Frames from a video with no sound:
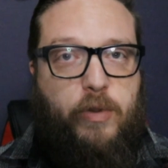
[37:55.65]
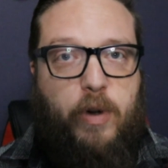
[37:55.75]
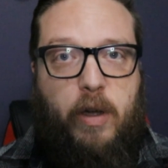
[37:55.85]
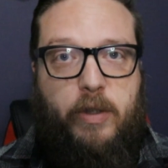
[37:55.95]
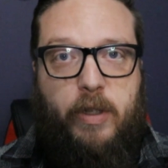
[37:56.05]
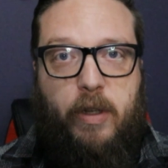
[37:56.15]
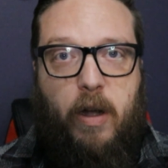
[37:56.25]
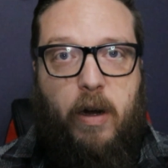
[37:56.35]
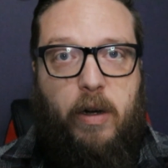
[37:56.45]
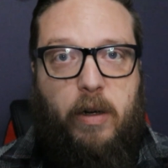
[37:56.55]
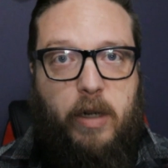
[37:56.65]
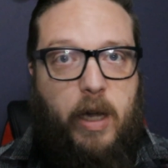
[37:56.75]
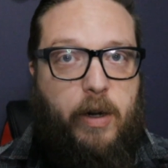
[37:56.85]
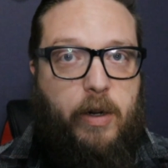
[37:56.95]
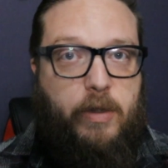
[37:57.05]
Draw Cigar
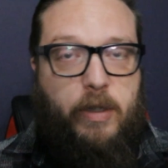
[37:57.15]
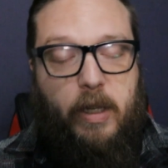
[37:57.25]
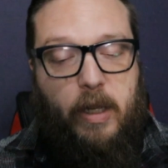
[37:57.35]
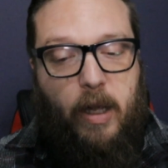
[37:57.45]
Cutters.